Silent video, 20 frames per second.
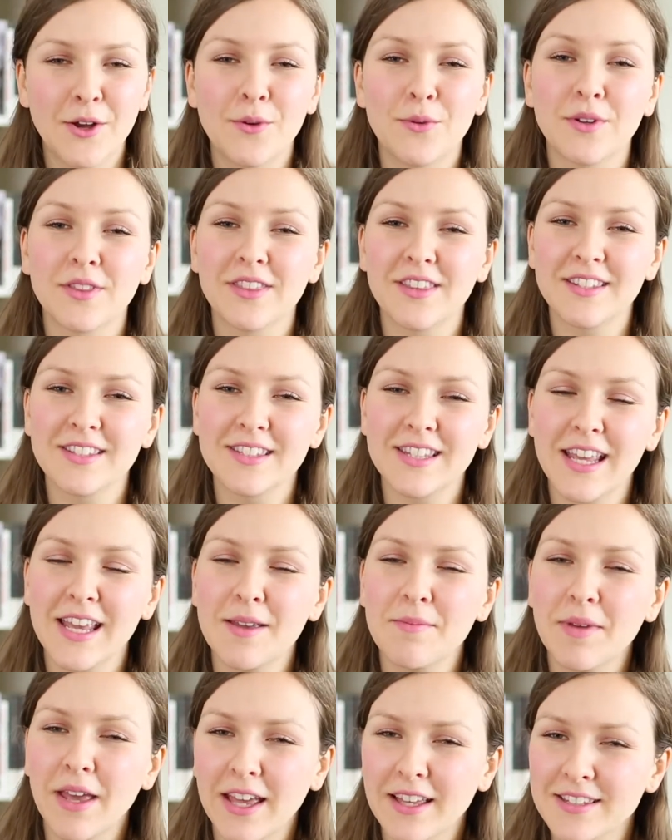with the
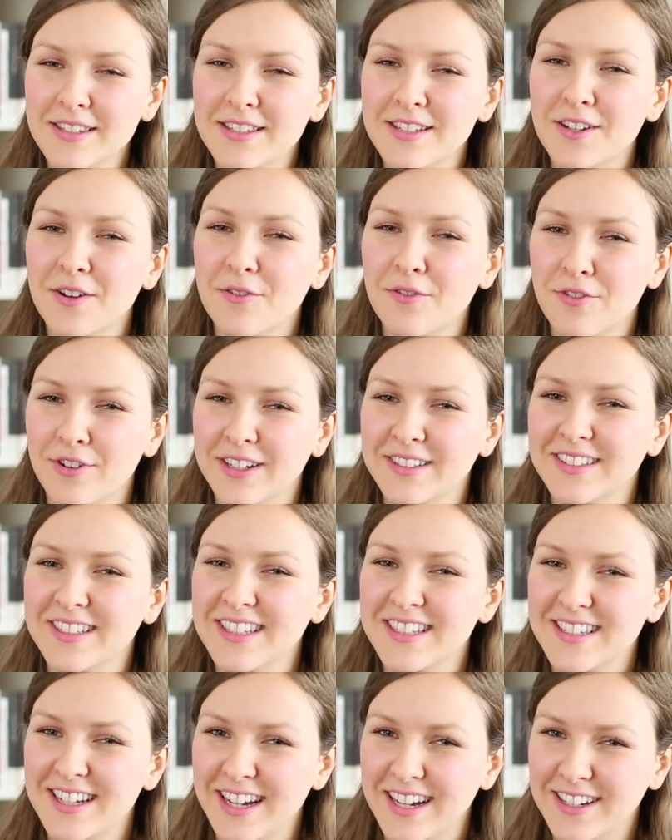same
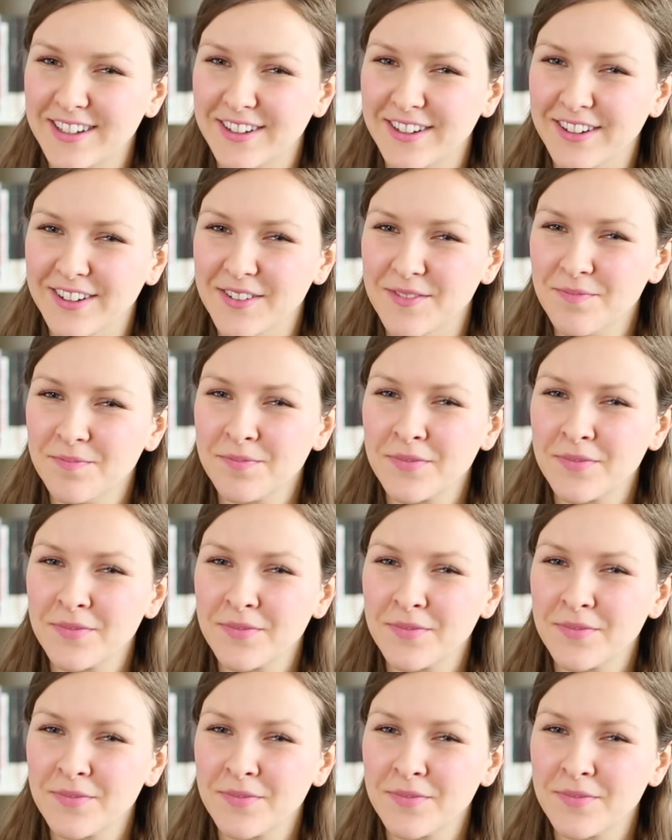SEO-friendly title.